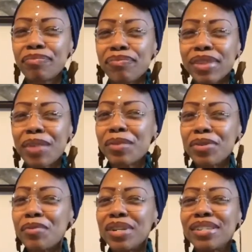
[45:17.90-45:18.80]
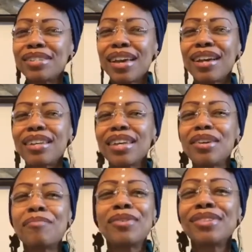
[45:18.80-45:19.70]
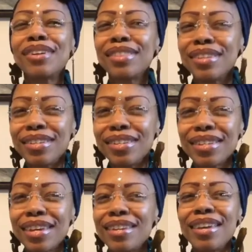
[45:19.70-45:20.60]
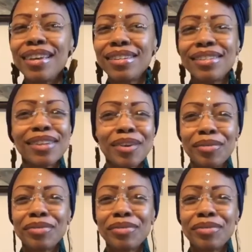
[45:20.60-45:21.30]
and when you are deciding in your most authentic, innate self,